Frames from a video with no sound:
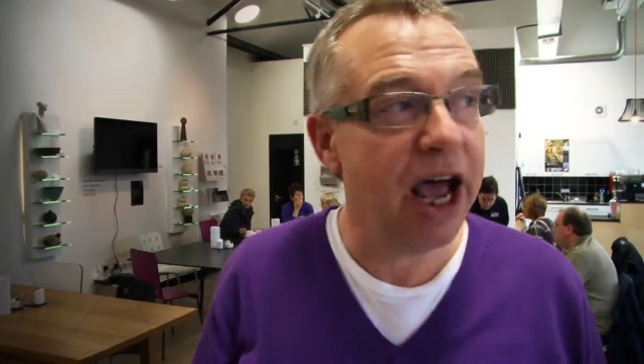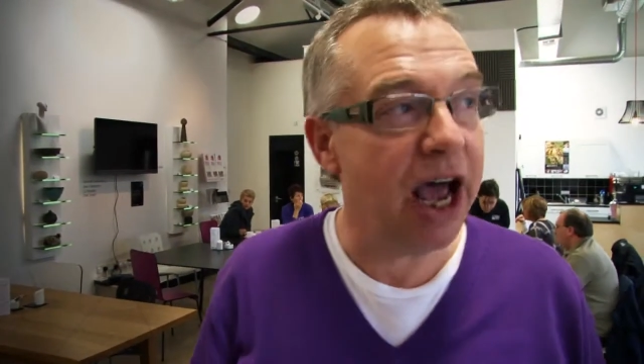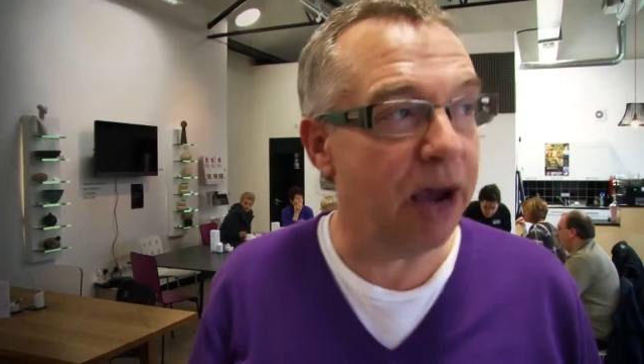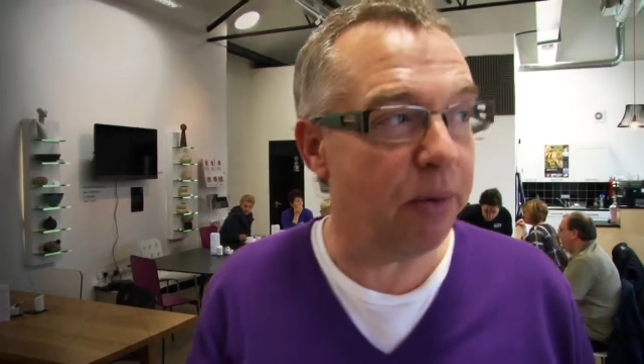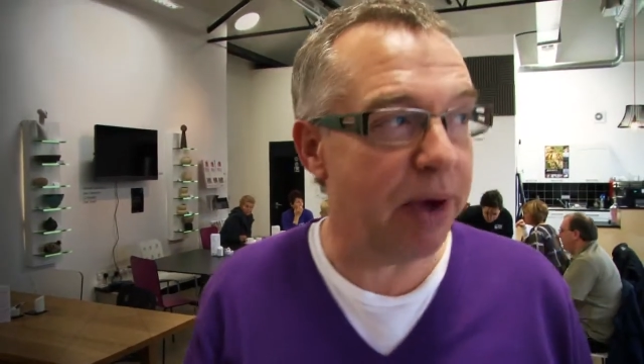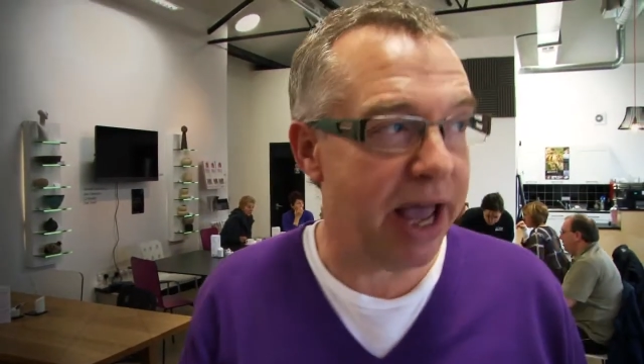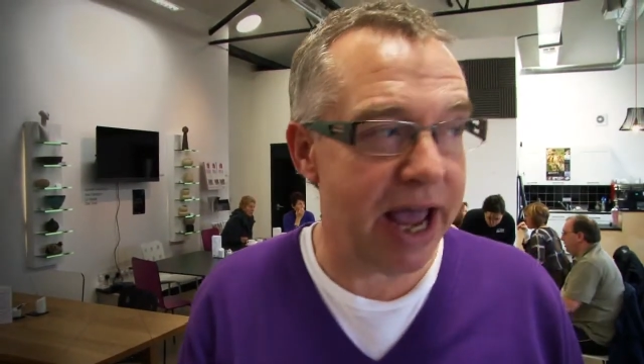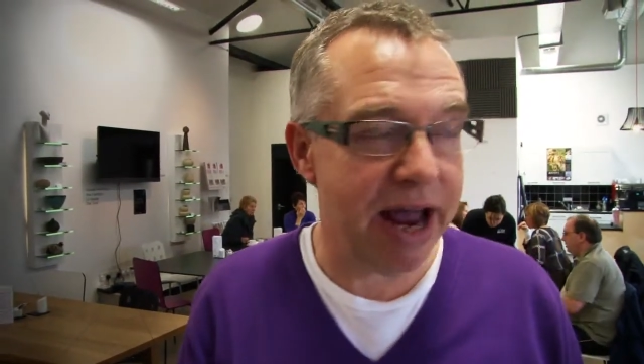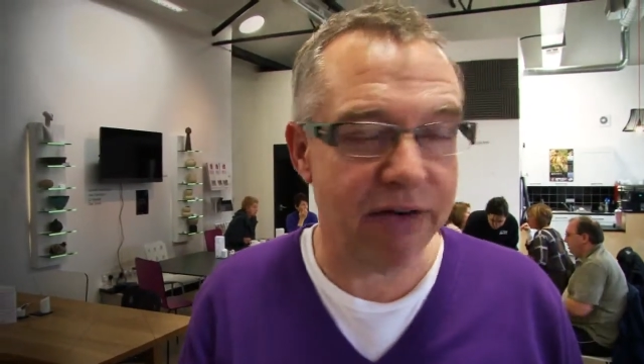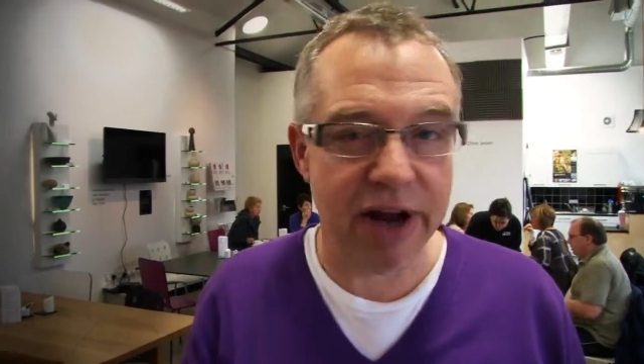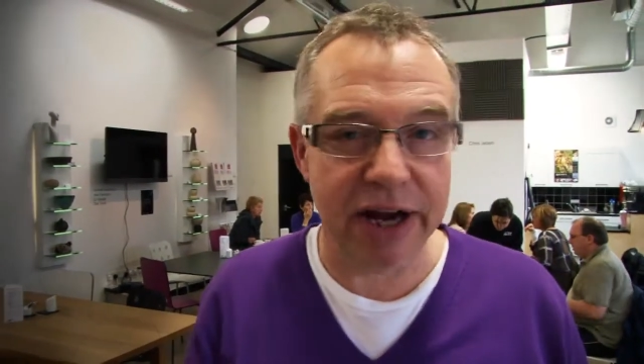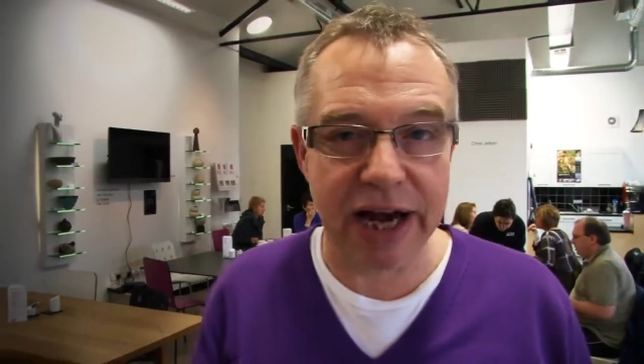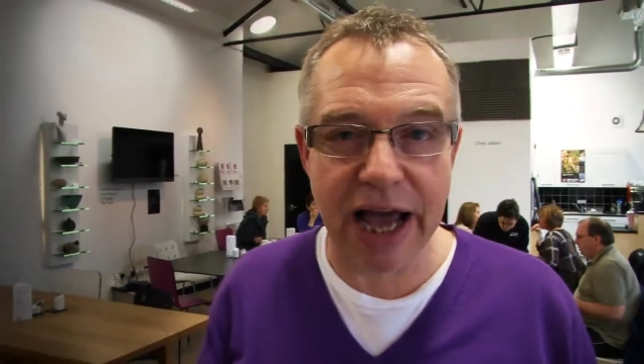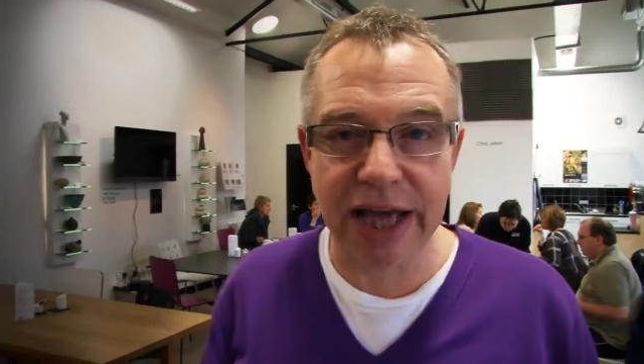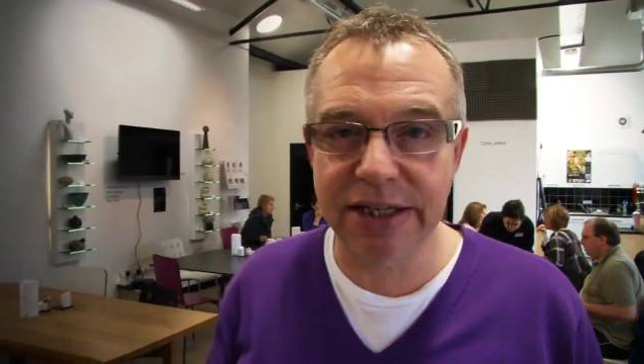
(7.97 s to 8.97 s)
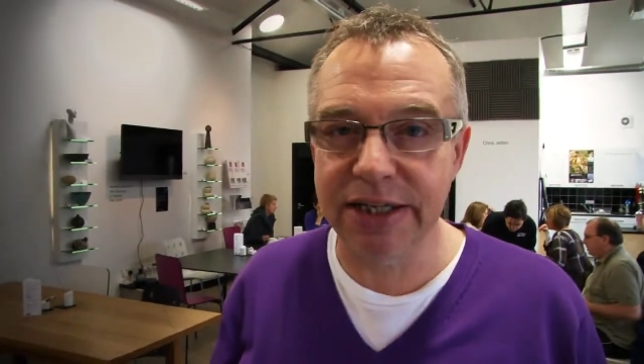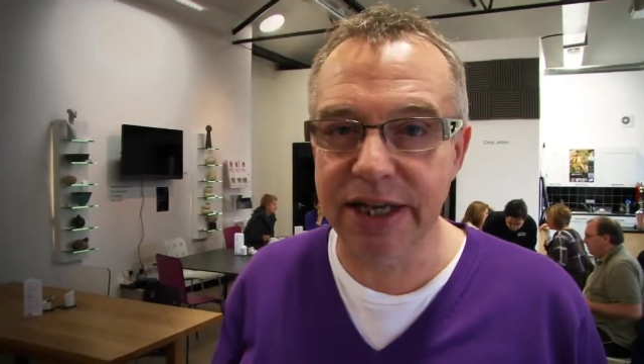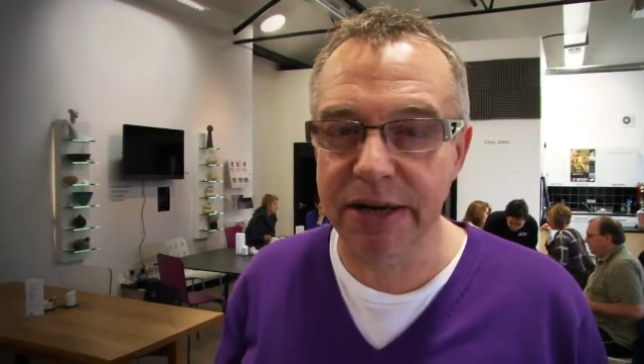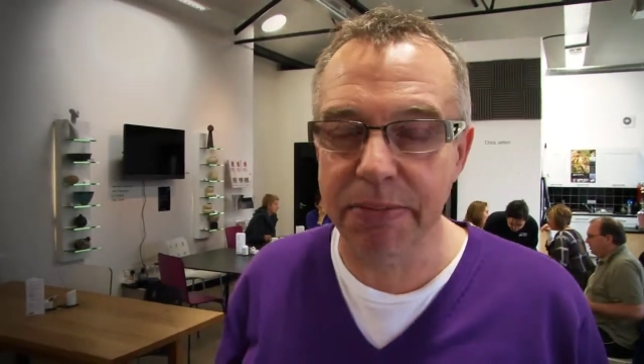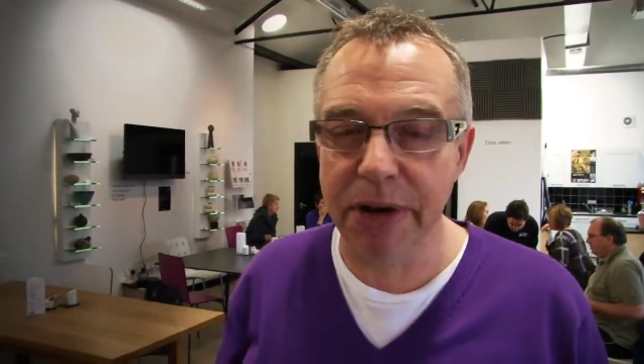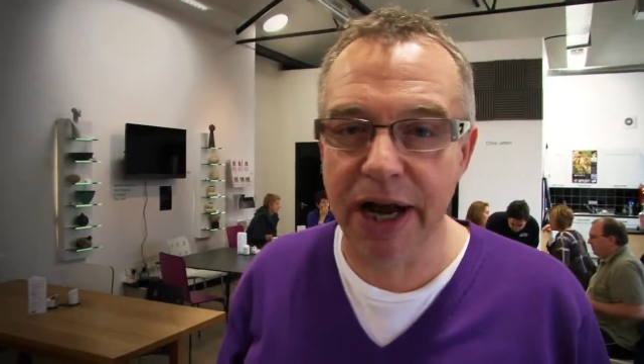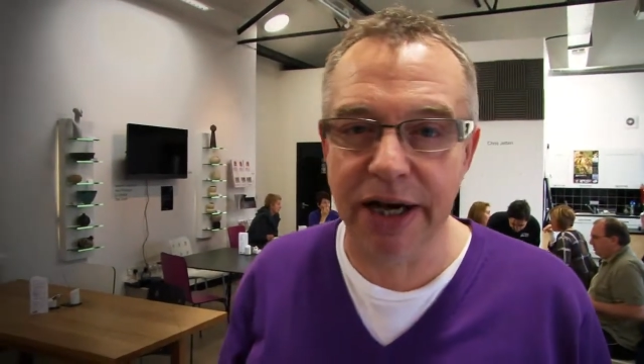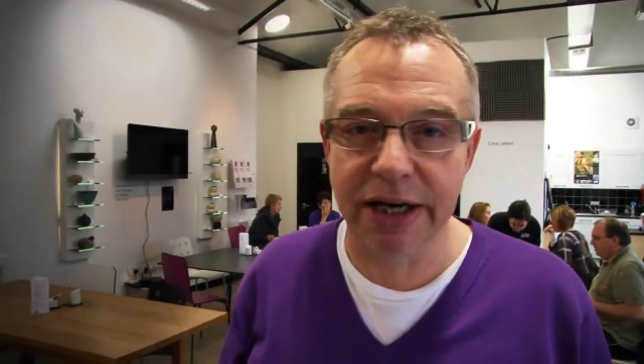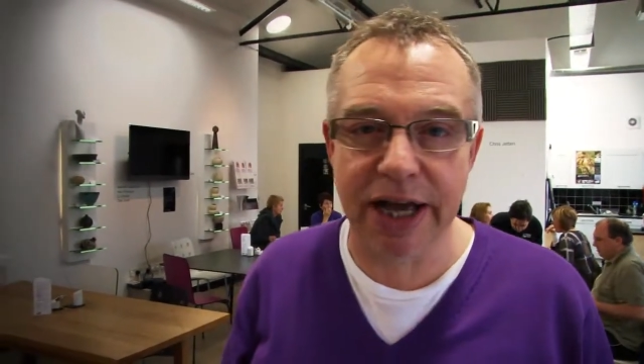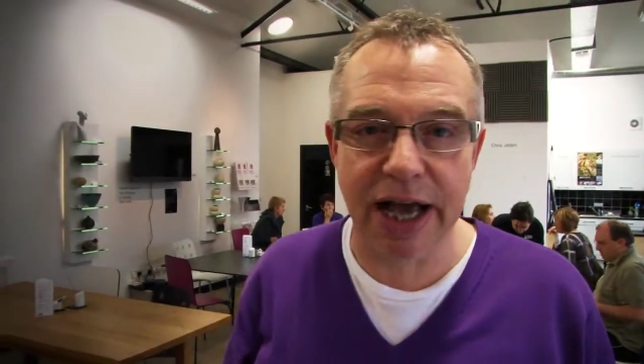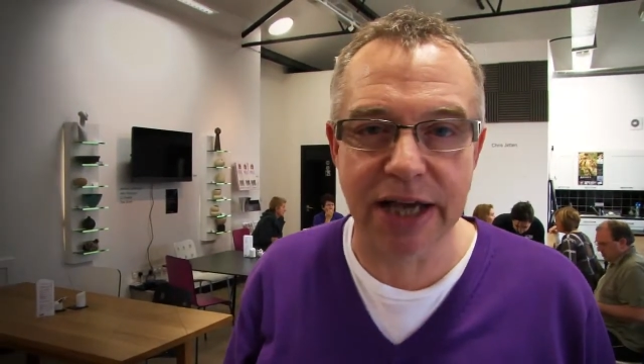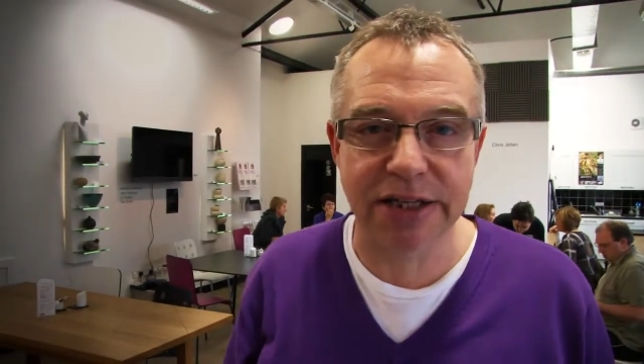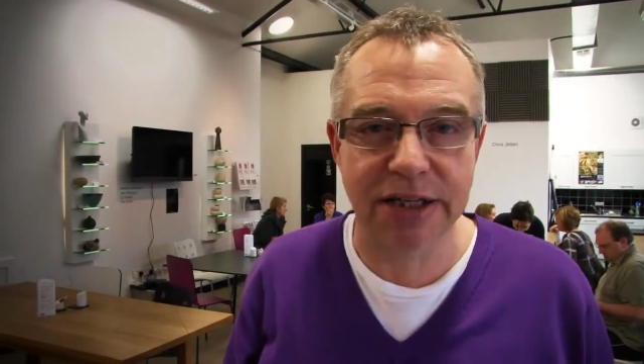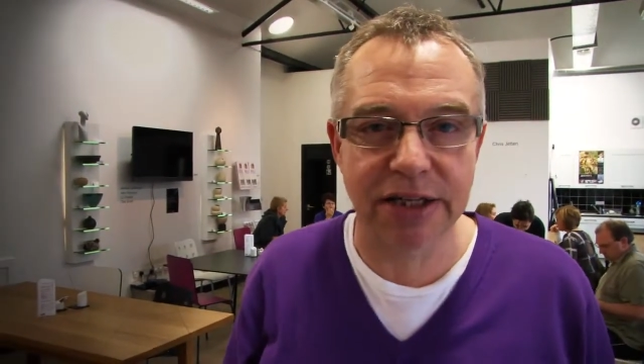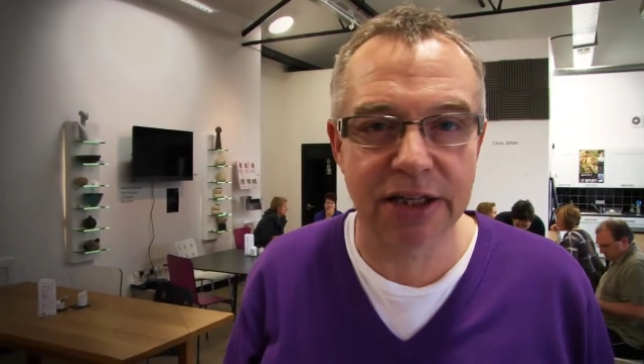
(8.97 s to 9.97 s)
and we're here at NeST in Barnard
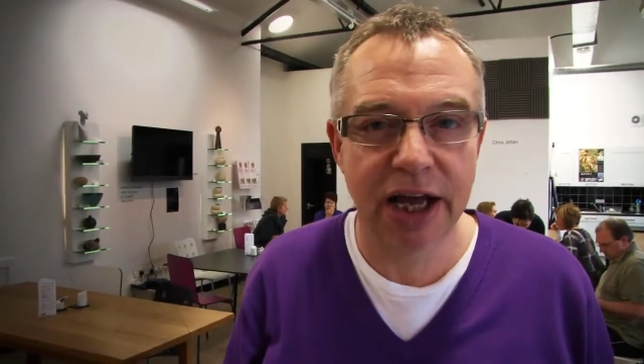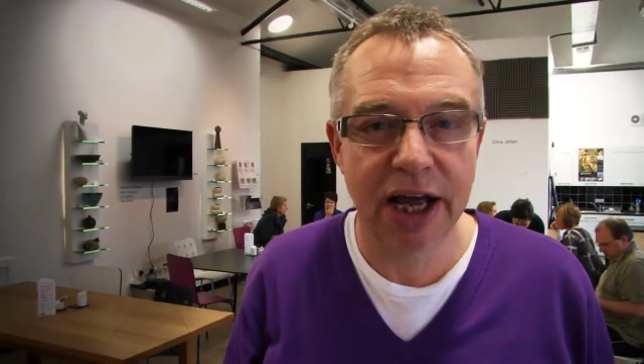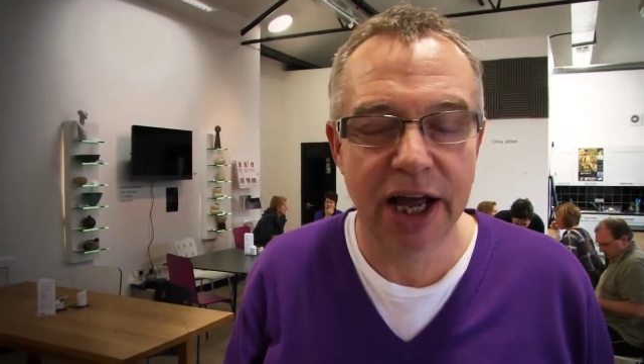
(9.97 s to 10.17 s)
Castle